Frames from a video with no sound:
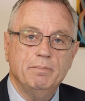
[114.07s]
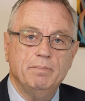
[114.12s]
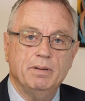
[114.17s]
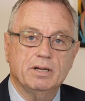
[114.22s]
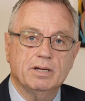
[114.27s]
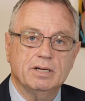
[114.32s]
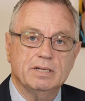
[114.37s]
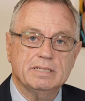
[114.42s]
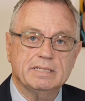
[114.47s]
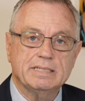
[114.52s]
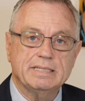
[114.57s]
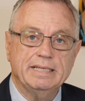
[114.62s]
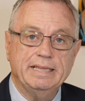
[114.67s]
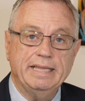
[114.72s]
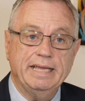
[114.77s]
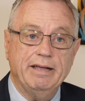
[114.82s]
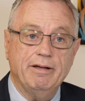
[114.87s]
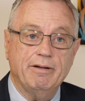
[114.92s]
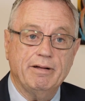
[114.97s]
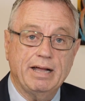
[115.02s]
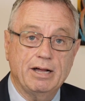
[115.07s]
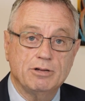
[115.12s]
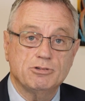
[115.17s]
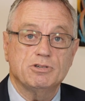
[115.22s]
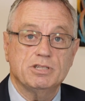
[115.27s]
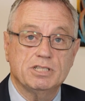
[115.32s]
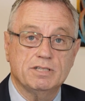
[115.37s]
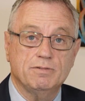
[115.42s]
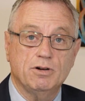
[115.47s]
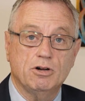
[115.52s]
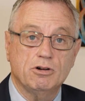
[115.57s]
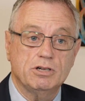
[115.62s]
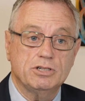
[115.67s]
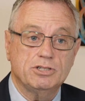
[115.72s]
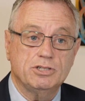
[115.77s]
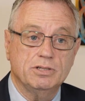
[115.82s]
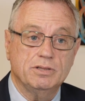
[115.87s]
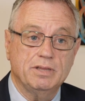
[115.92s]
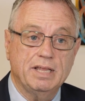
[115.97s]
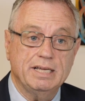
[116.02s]
because in their countries of
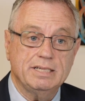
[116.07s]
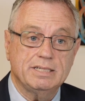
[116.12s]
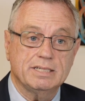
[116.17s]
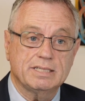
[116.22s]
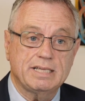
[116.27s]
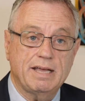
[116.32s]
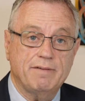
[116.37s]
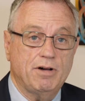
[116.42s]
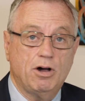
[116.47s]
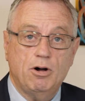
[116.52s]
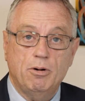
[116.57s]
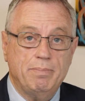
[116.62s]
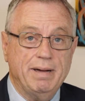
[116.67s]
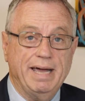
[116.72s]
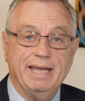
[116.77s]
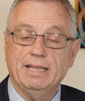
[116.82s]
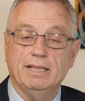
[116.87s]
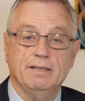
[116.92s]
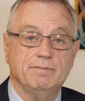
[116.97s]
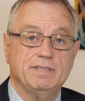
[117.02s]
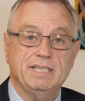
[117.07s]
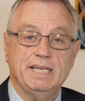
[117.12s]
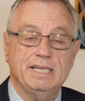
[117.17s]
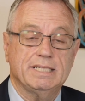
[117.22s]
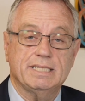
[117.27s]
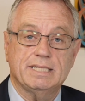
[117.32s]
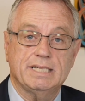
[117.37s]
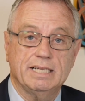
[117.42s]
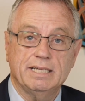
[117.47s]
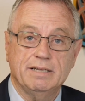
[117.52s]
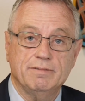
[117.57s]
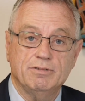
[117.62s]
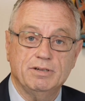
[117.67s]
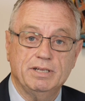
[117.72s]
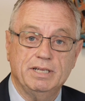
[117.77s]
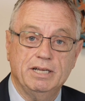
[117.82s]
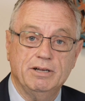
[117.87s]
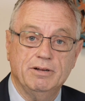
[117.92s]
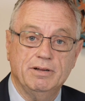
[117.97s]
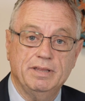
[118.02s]
origin they just have a whole panel of tests done
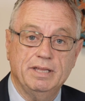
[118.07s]
every year,